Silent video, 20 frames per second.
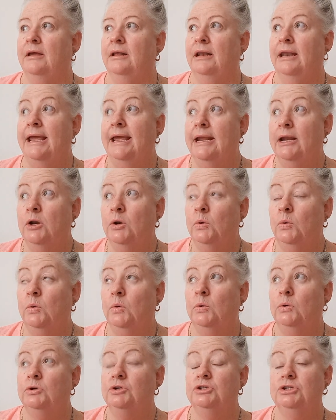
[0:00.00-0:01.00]

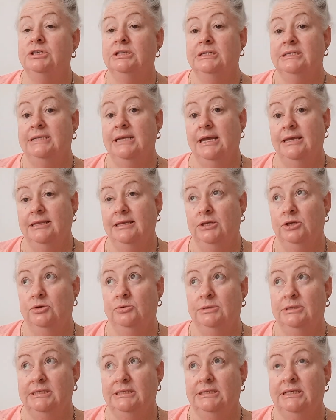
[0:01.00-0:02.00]
landlord to say that
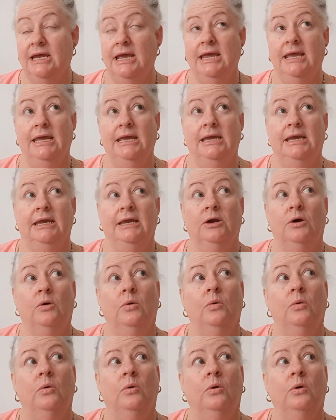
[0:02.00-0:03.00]
you are staying,
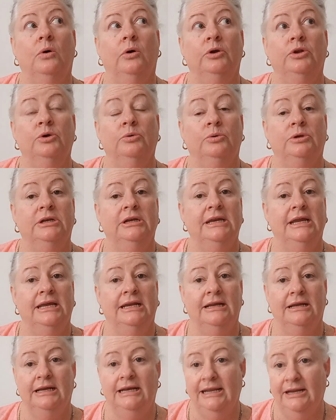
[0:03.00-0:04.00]
or you would
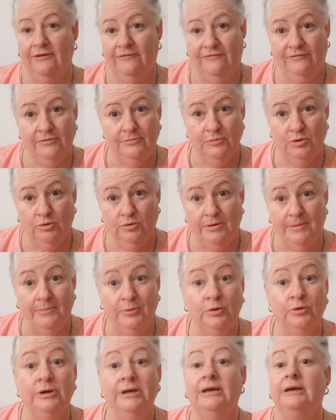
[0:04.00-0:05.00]
need a letter from your
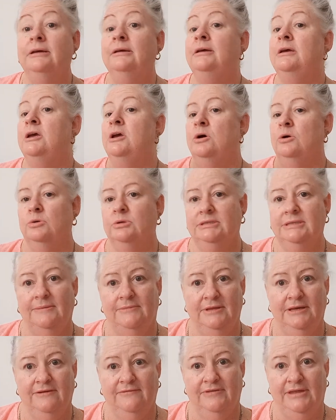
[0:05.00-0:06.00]
employer or
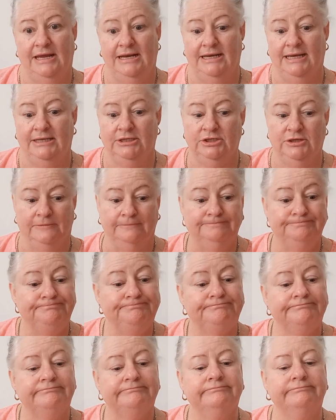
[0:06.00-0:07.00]
something of that nature.
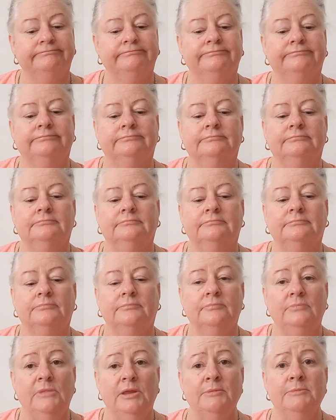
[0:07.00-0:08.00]

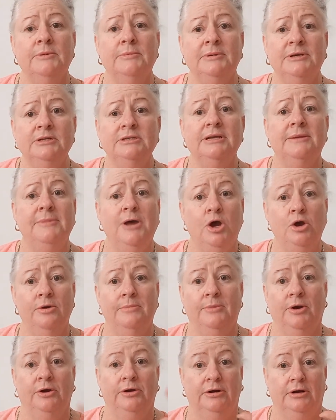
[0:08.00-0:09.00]
But because I'm a
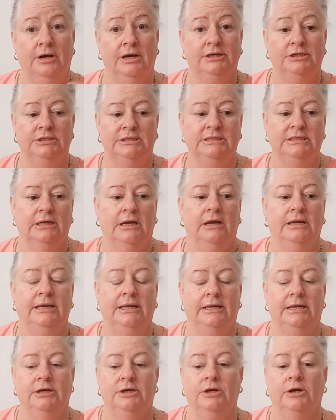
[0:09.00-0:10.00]
homeowner, I
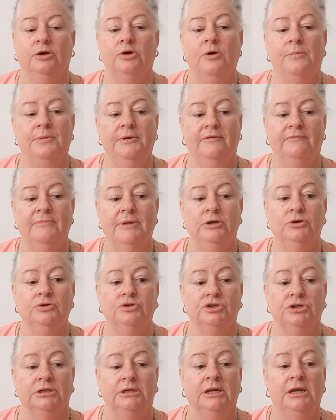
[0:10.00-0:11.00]
needed a copy of my
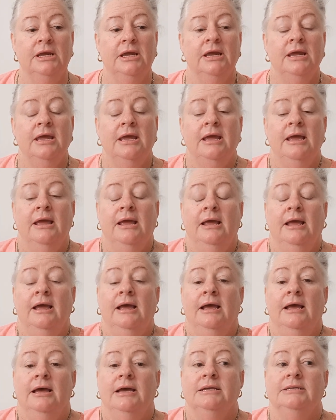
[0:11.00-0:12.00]
cushion.
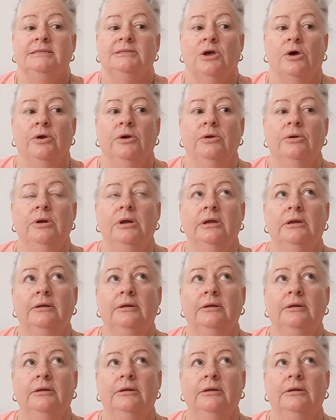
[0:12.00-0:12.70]
So